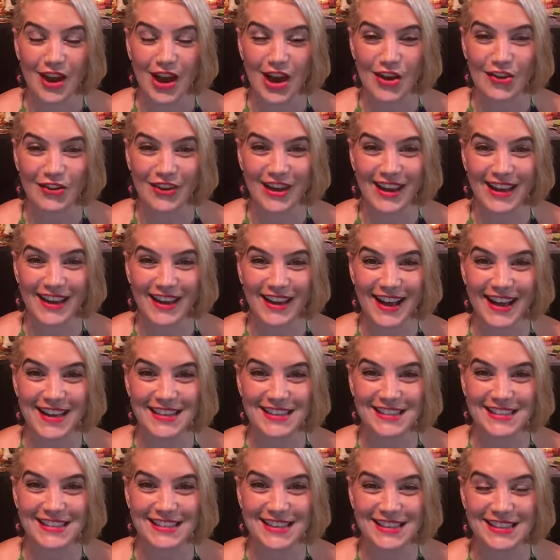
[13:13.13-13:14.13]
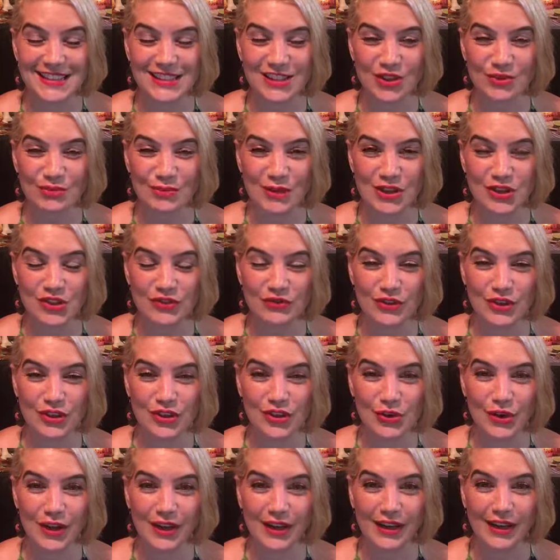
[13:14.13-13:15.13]
Okay guys, thanks so much for
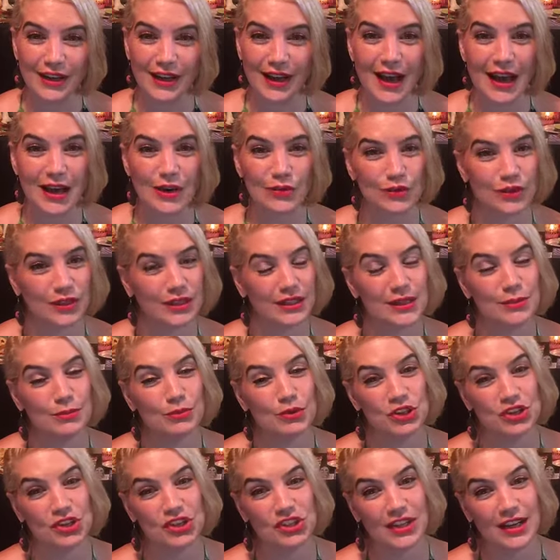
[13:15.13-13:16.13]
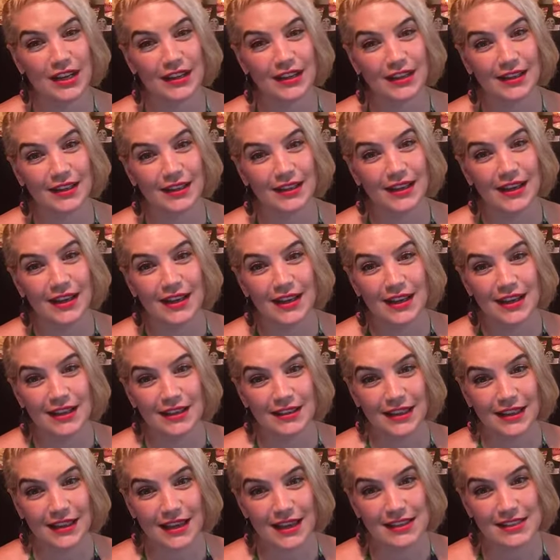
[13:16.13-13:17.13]
joining. I really appreciate it.
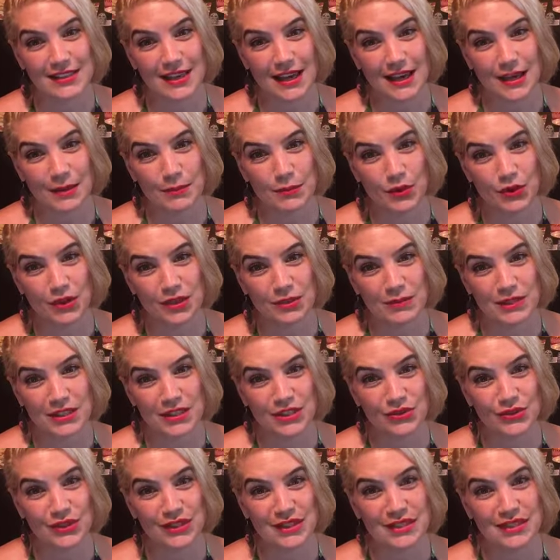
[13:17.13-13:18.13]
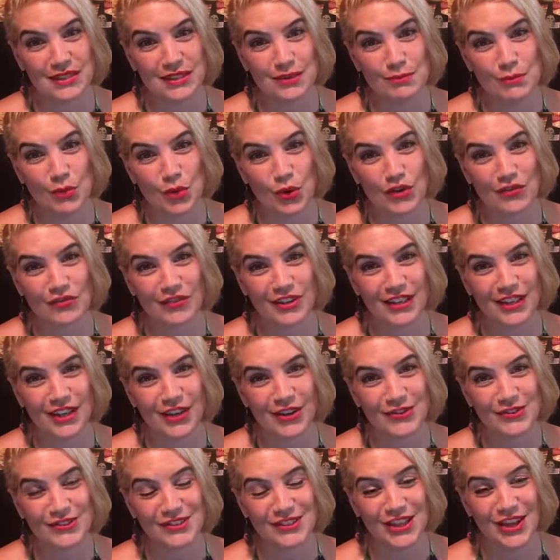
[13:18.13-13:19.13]
Like I said, I'm going to be doing some more
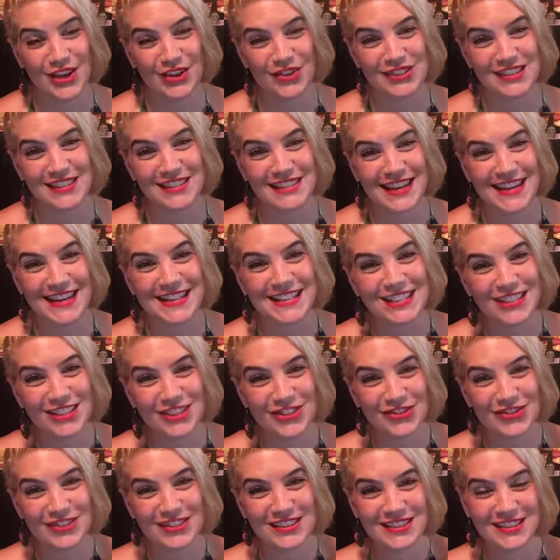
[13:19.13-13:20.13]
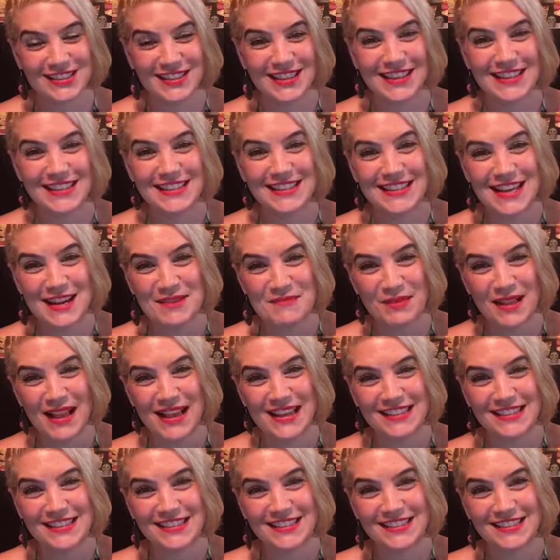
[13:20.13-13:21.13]
videos, so stay tuned, stay
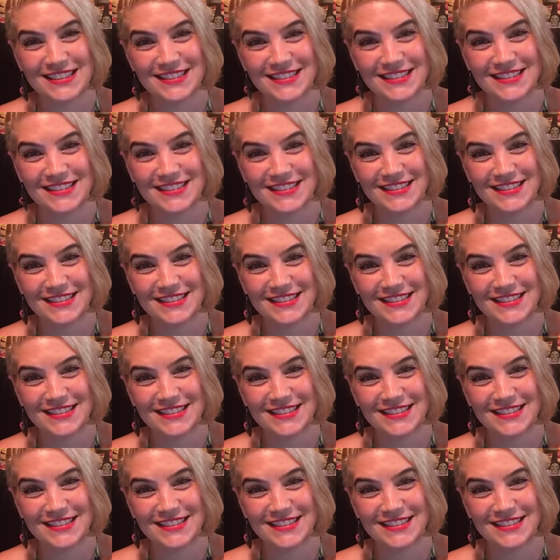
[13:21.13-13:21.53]
blessed.